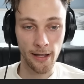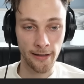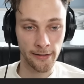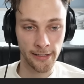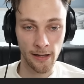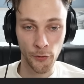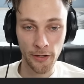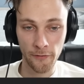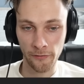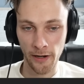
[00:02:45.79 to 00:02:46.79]
And again, I'm
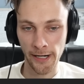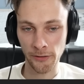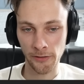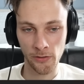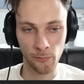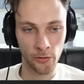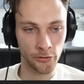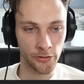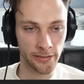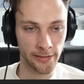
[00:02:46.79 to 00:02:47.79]
looking for a fire hydrant. So I'm
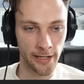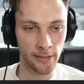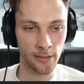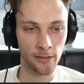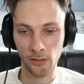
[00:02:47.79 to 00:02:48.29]
literally just scanning,